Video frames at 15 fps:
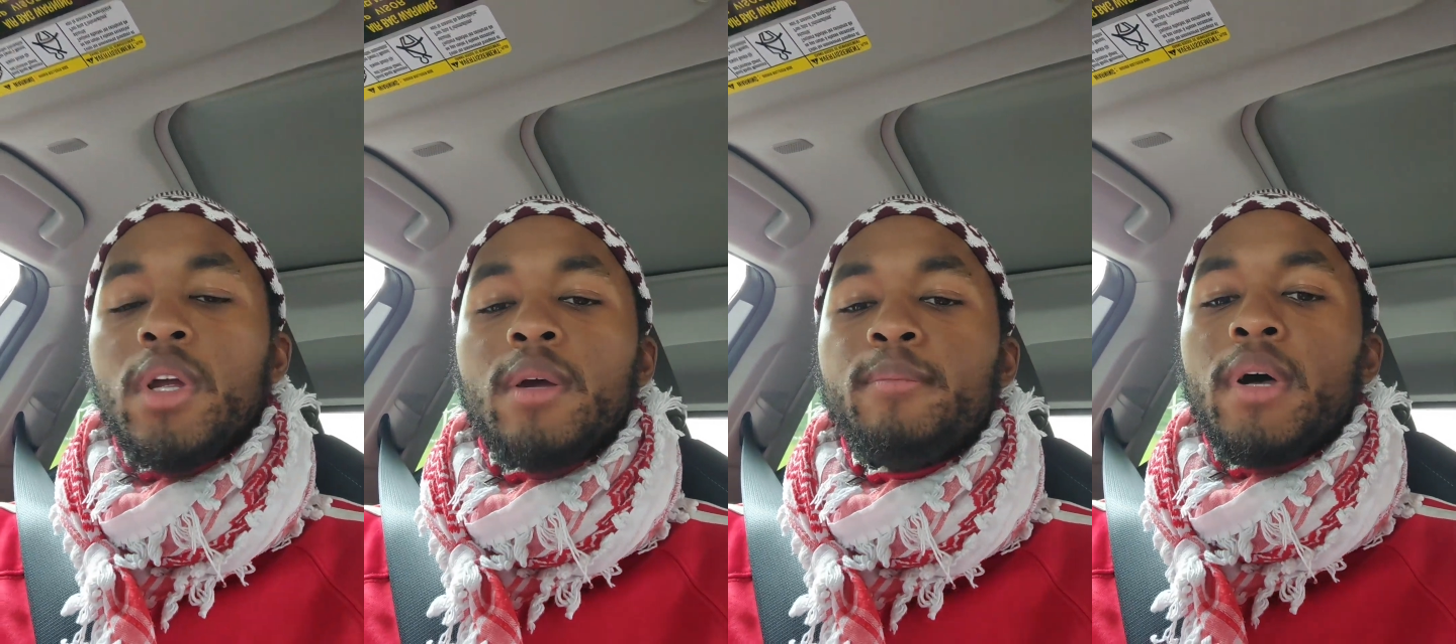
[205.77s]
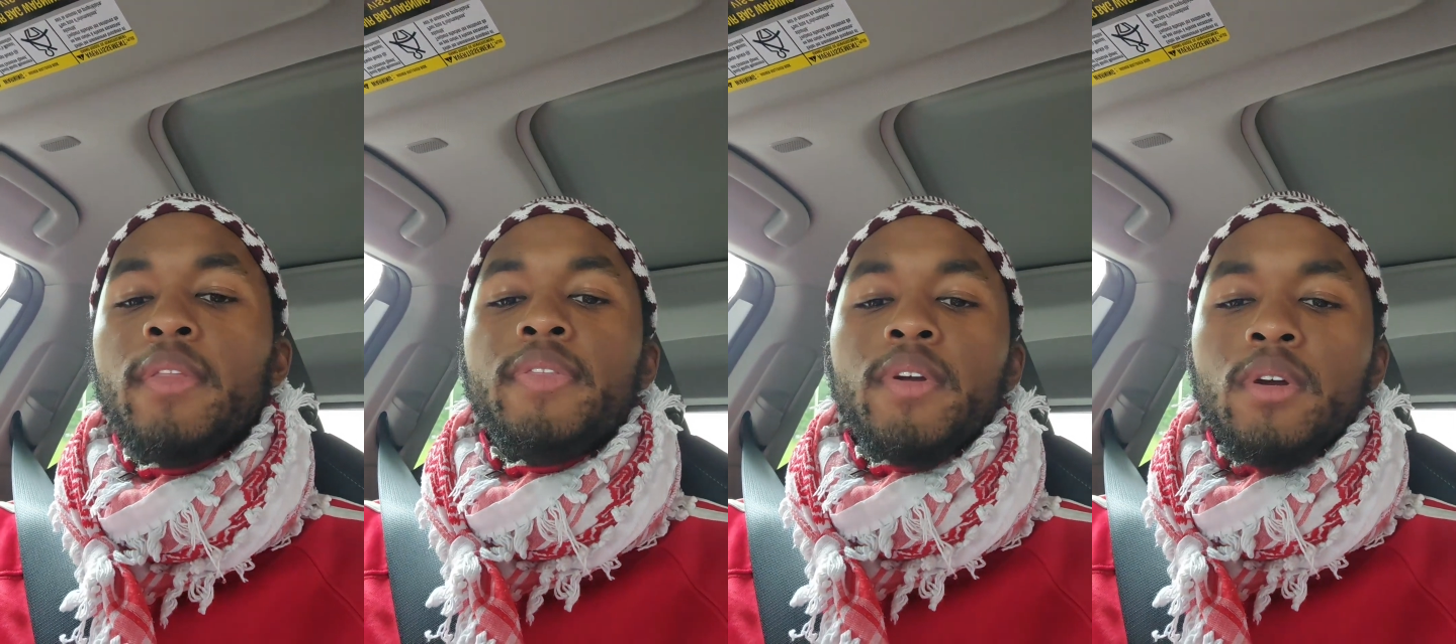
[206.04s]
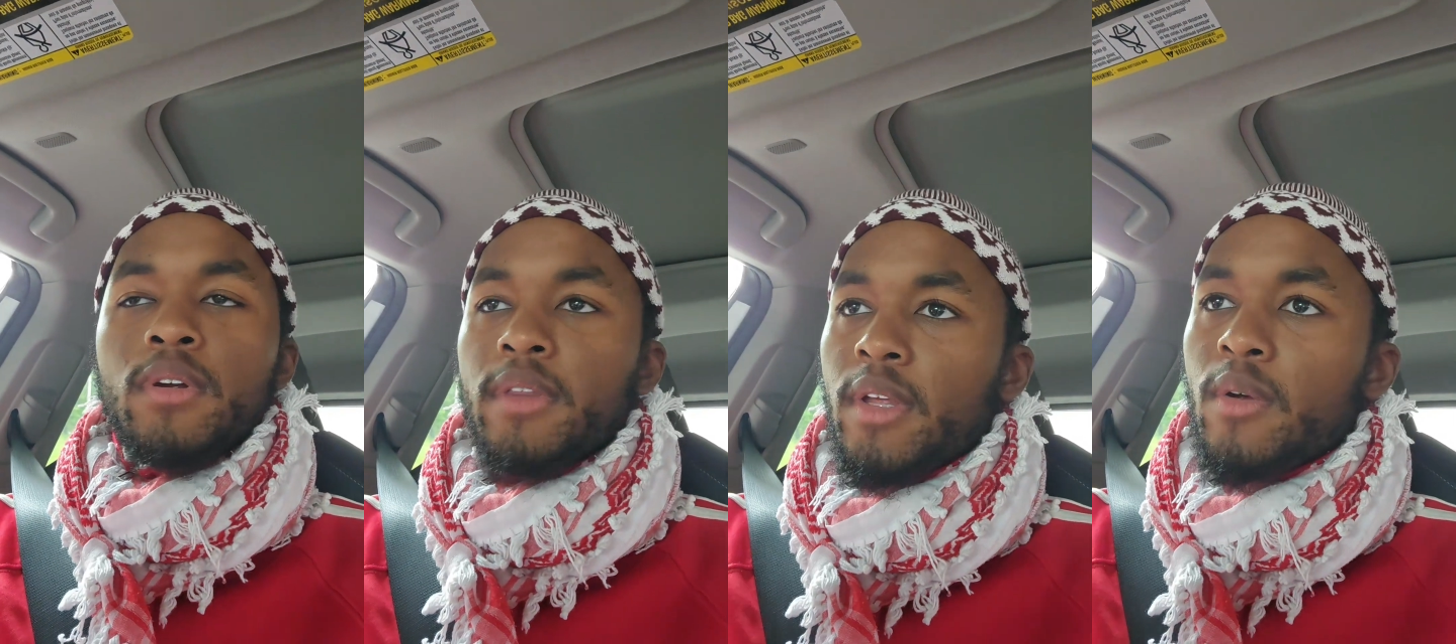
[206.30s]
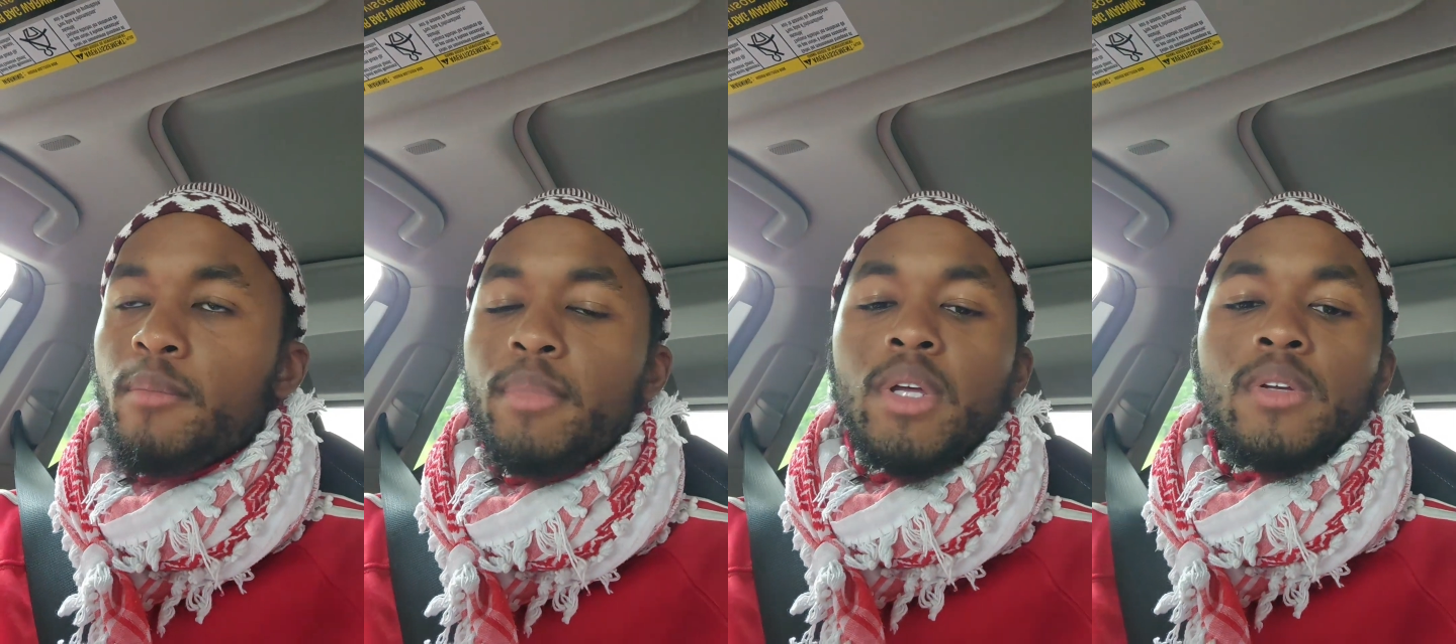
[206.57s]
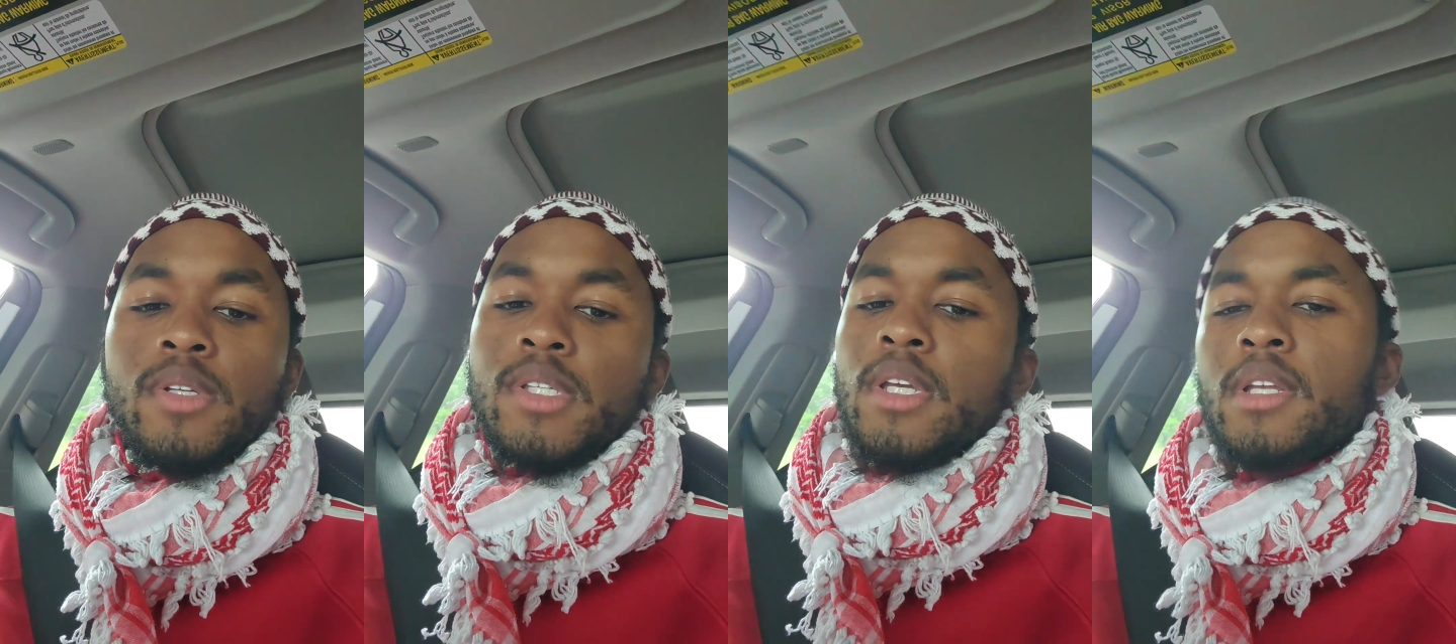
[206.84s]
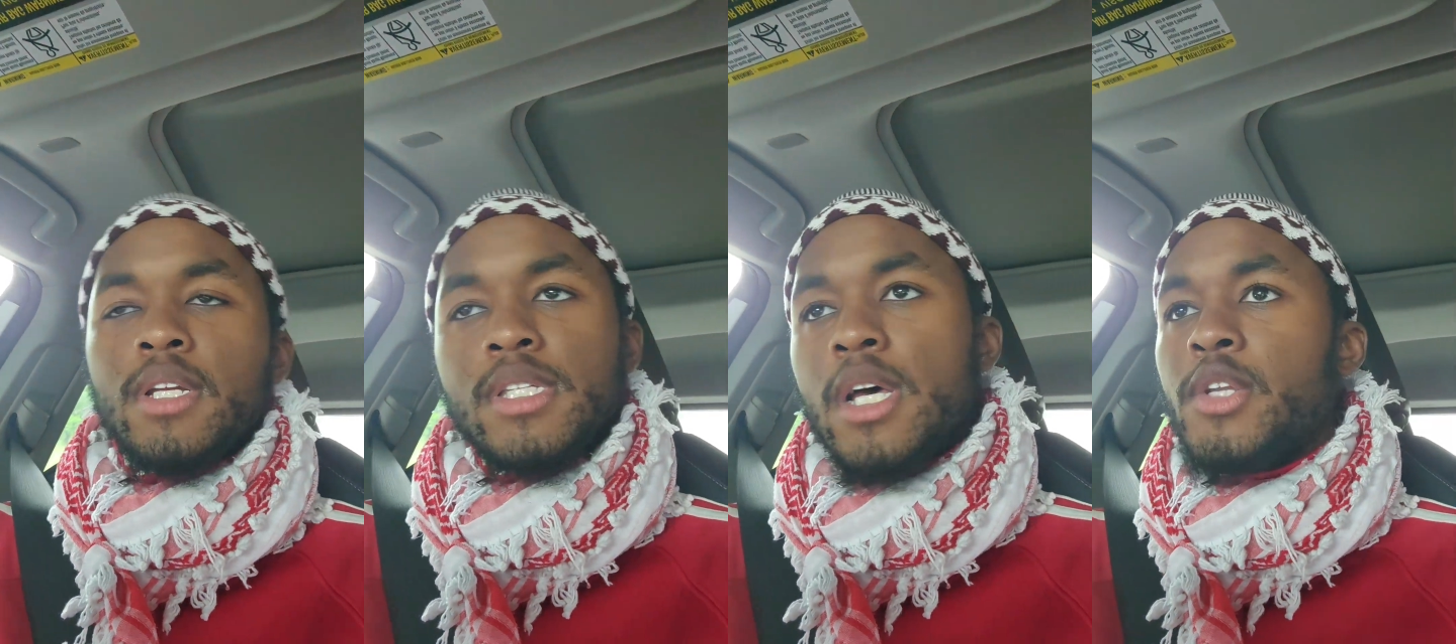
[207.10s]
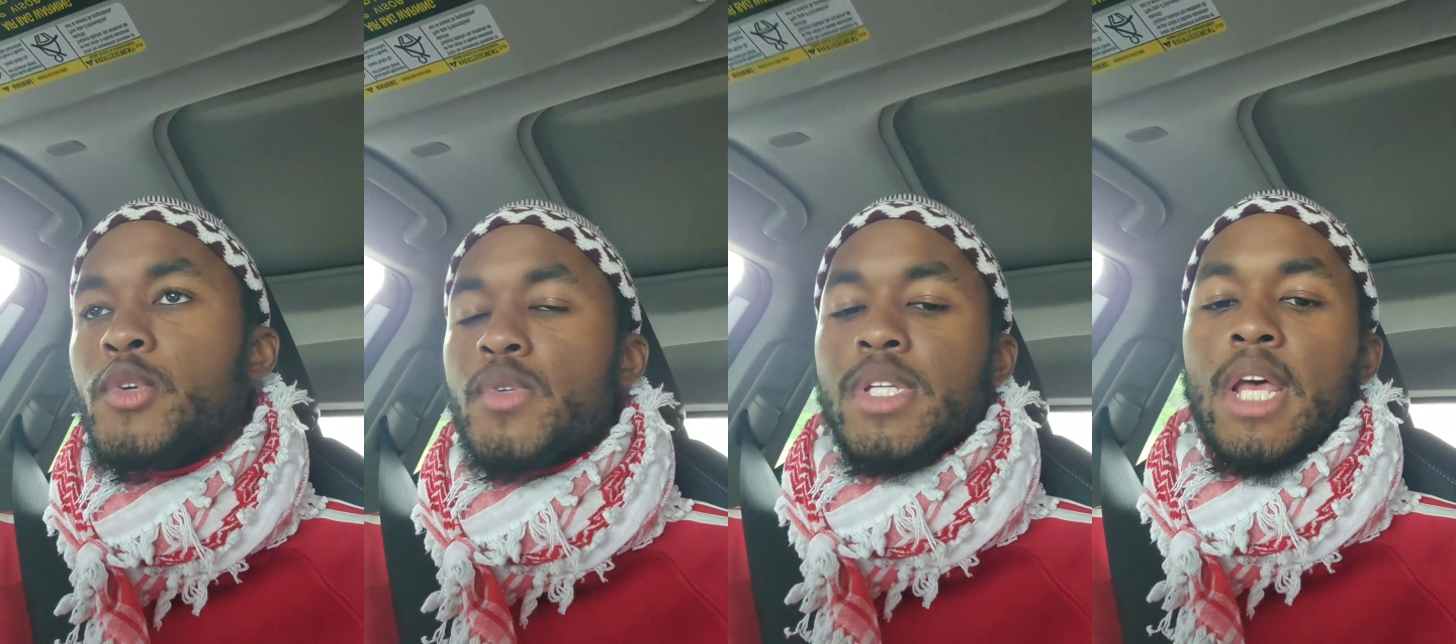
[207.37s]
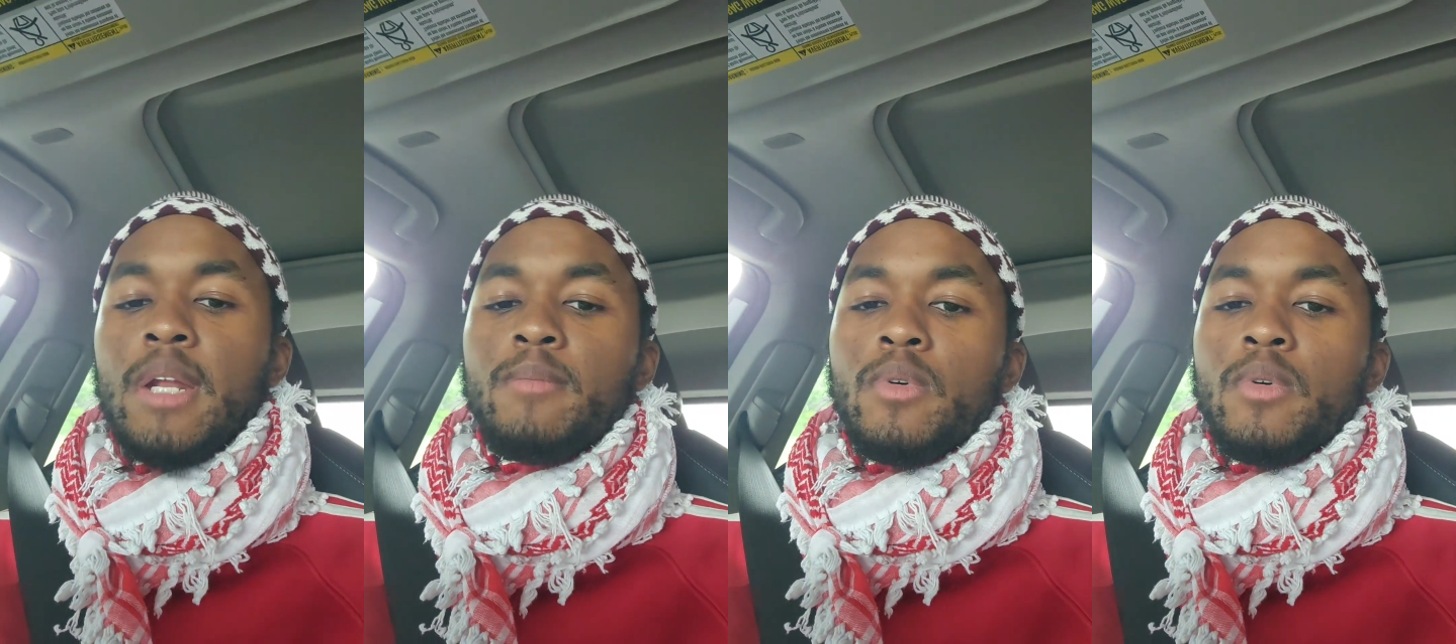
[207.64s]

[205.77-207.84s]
about their bills. That's understandable,